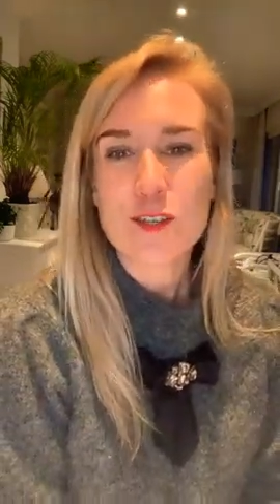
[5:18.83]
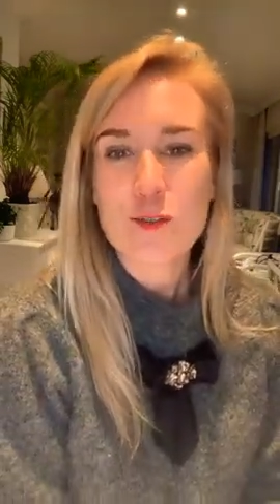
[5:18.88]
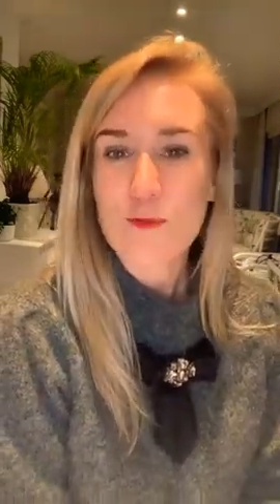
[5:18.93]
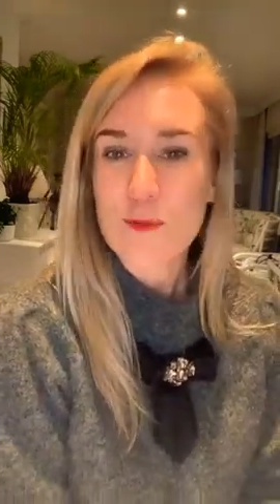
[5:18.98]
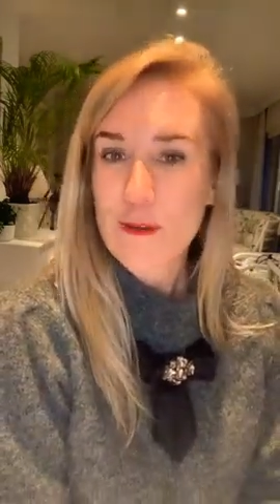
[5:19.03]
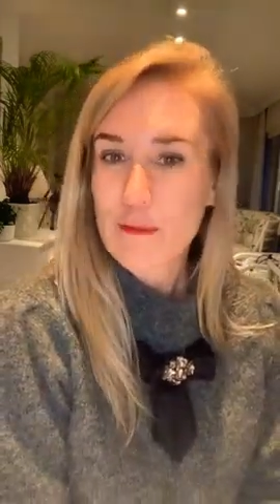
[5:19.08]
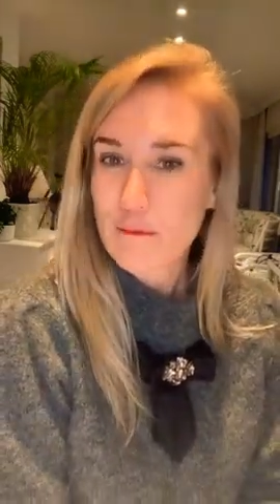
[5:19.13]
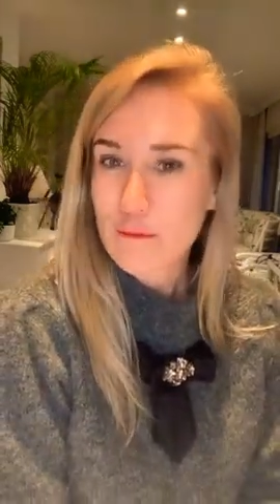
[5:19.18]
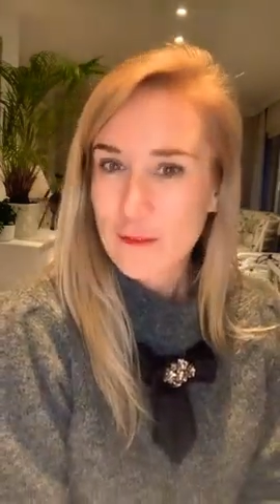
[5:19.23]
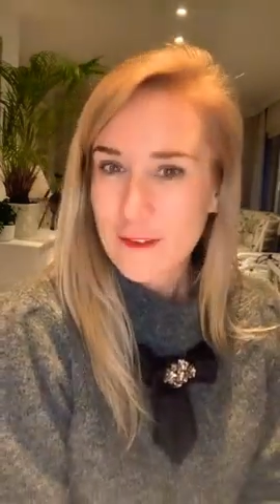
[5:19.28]

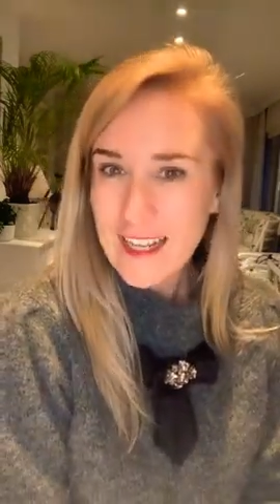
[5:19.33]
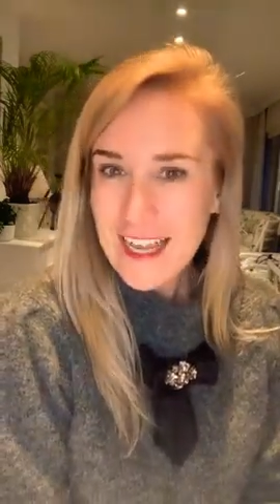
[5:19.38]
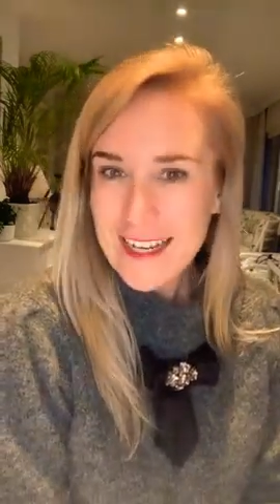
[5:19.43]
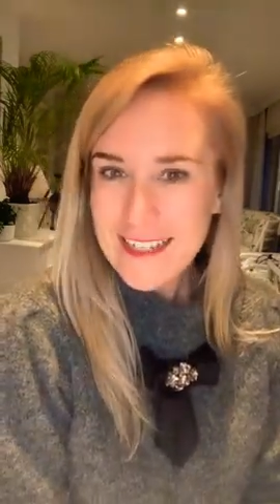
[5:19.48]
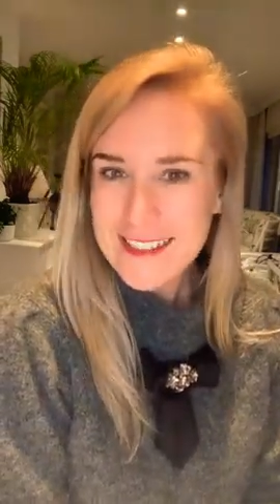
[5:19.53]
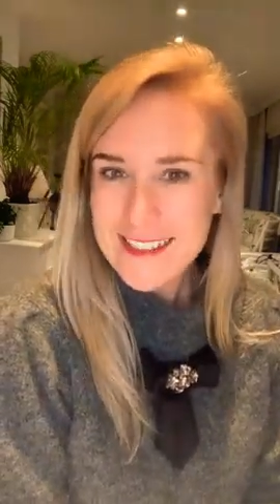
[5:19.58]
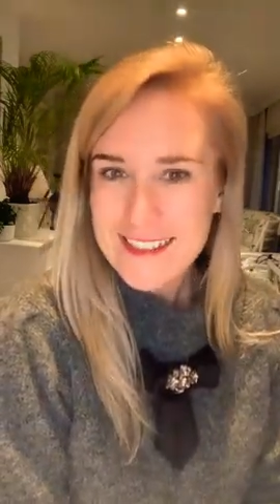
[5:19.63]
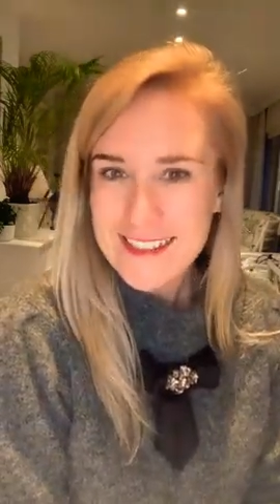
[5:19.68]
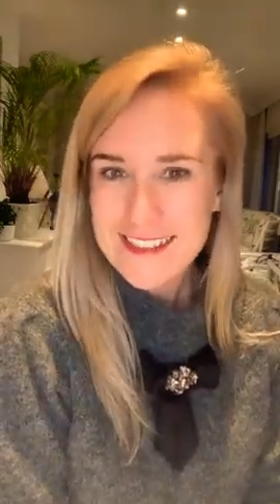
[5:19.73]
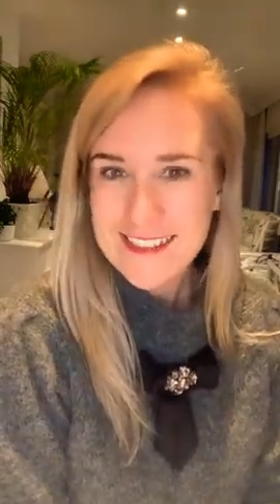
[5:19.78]

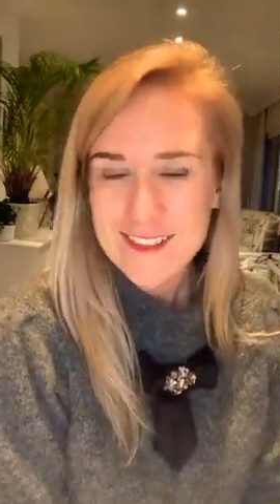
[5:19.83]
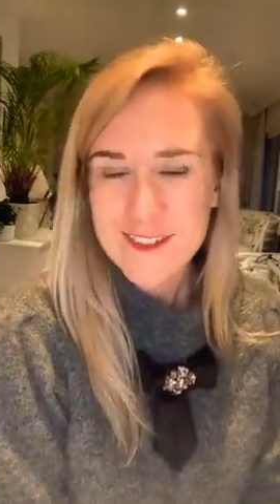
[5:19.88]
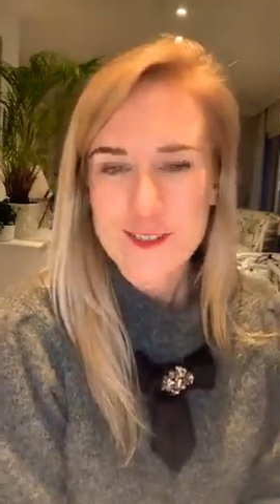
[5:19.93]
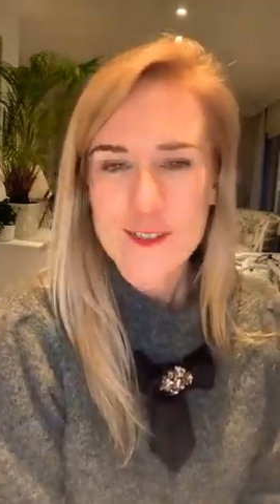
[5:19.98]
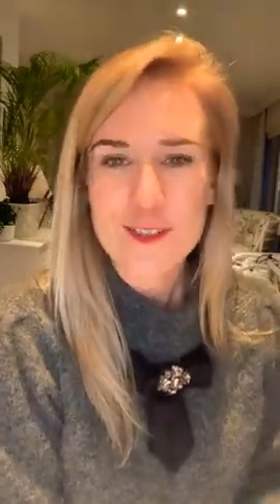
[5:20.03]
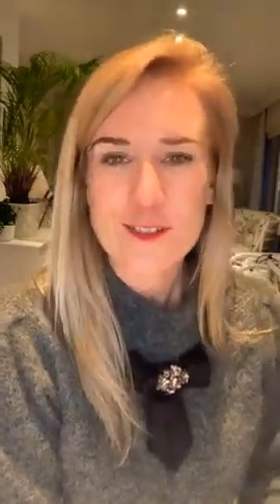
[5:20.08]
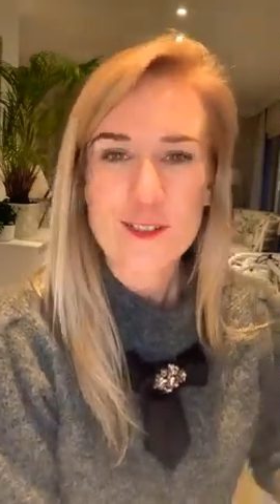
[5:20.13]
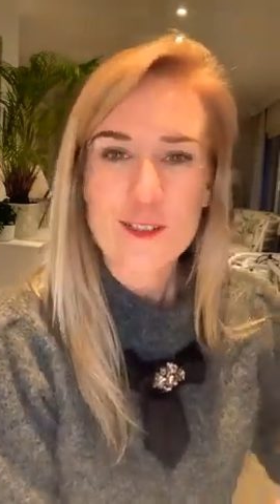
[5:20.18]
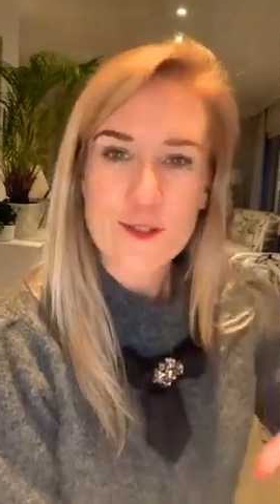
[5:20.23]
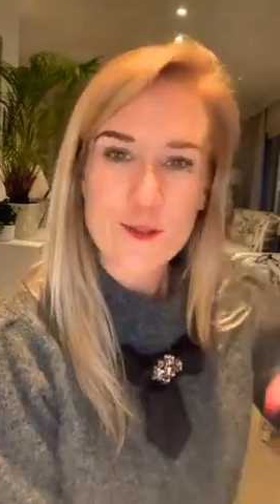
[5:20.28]
reflect or
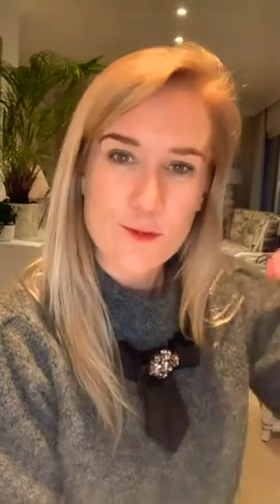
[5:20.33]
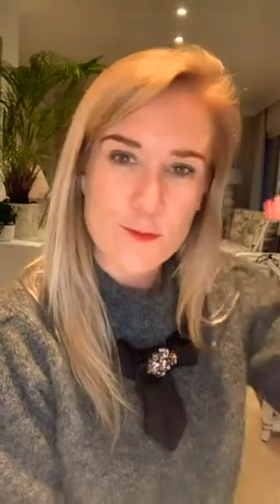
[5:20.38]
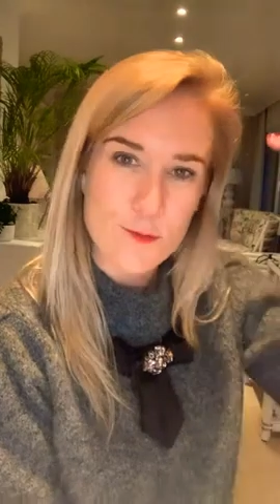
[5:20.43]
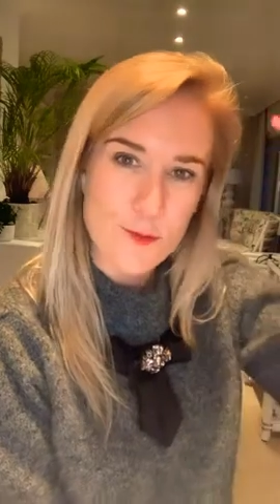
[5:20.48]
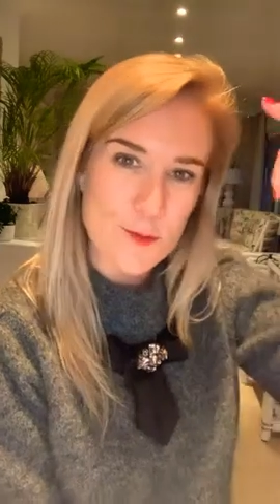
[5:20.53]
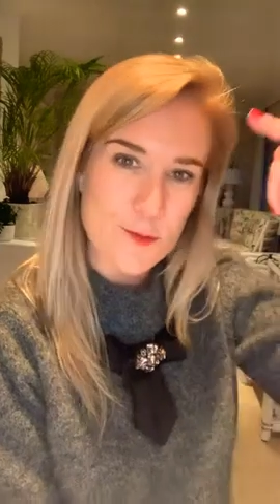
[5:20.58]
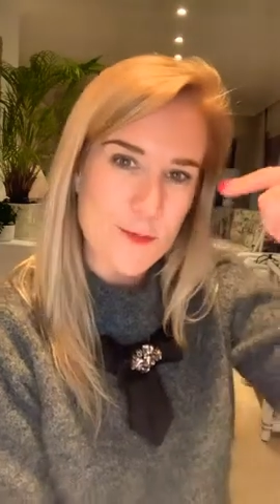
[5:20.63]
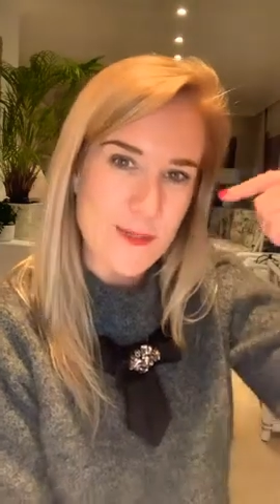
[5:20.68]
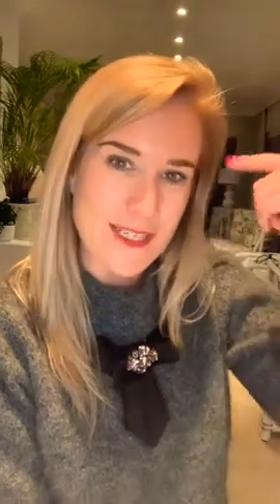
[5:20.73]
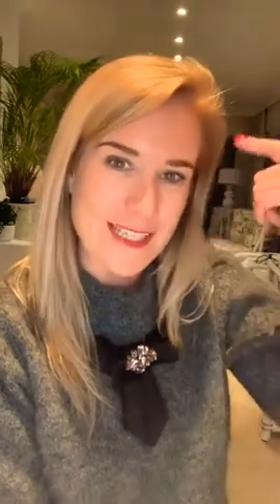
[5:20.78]
do you
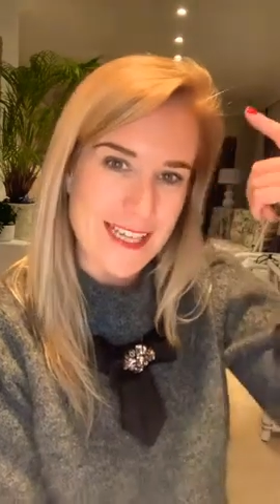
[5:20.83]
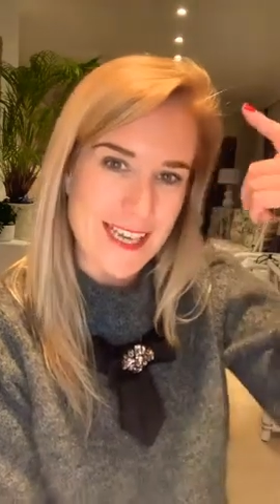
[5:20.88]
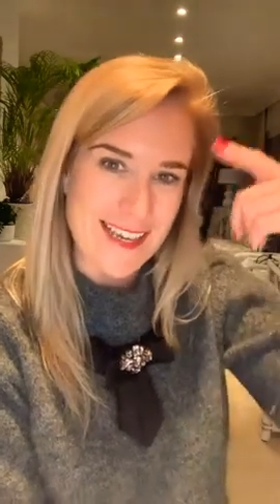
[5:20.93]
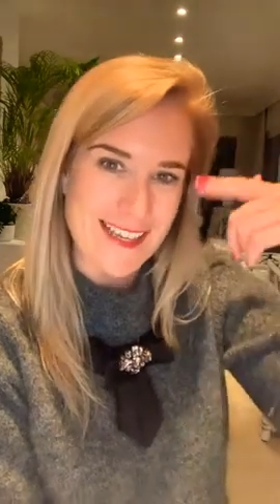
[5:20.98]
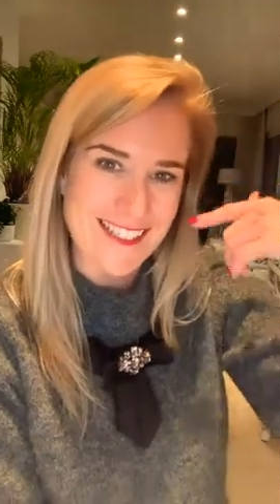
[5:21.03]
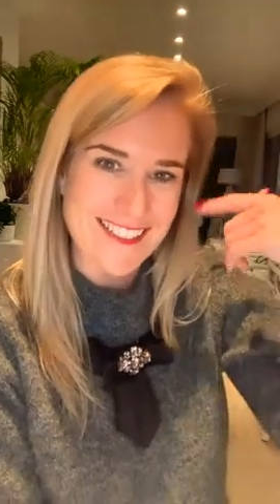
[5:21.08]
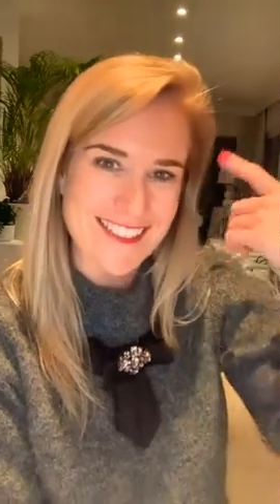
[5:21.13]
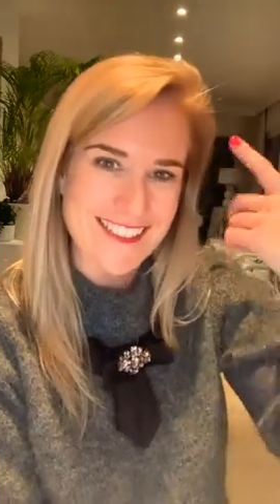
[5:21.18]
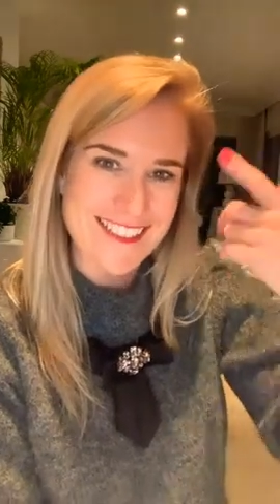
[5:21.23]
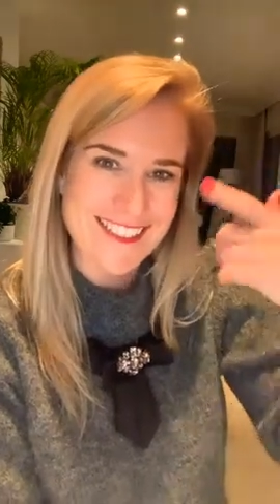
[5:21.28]

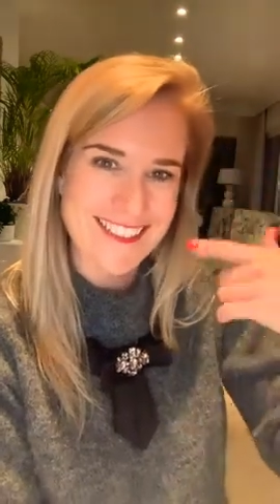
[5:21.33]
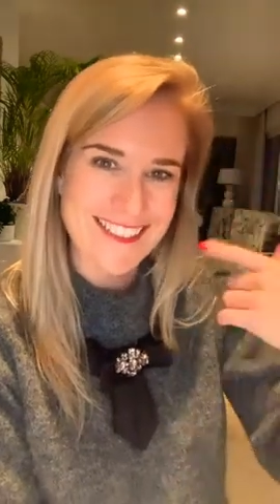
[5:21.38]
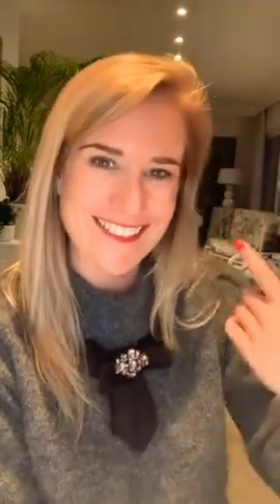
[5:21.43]
ruminate?